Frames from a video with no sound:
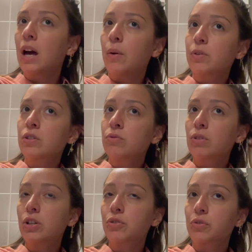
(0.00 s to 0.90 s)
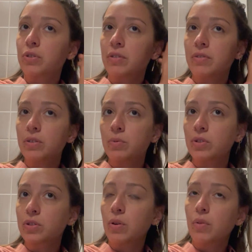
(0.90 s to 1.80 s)
I wasn't really sure if it
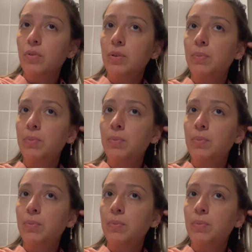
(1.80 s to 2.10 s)
was COVID,